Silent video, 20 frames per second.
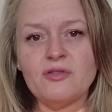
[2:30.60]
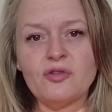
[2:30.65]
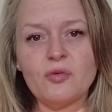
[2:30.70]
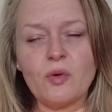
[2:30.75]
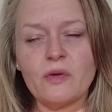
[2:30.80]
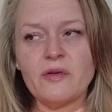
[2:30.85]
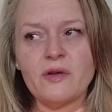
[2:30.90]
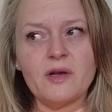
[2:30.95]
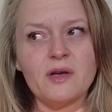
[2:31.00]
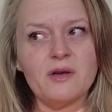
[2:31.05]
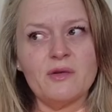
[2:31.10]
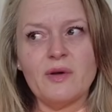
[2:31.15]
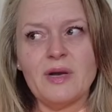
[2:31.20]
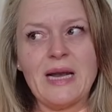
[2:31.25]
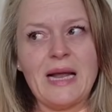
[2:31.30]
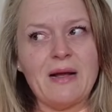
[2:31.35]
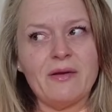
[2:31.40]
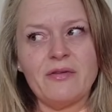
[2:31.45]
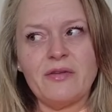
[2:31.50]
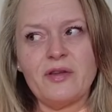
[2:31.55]
wasn't going to
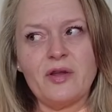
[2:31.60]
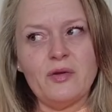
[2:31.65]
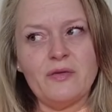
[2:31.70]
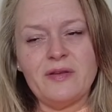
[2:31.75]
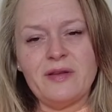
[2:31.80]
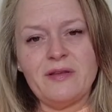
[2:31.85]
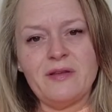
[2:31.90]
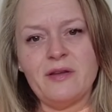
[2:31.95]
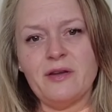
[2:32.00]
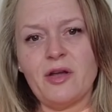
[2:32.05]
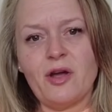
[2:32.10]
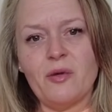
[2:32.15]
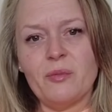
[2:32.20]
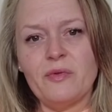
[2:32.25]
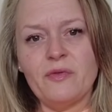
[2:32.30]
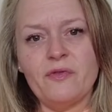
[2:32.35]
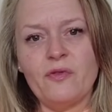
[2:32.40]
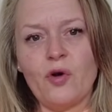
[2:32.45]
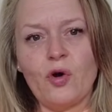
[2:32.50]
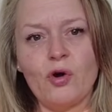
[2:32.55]
allow Susie to go
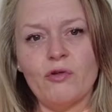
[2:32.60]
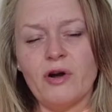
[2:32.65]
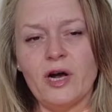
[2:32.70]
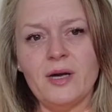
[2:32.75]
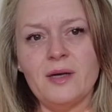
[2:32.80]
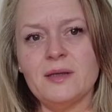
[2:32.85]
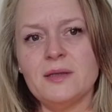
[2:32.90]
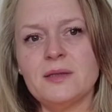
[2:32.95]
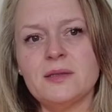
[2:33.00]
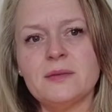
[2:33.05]
before her,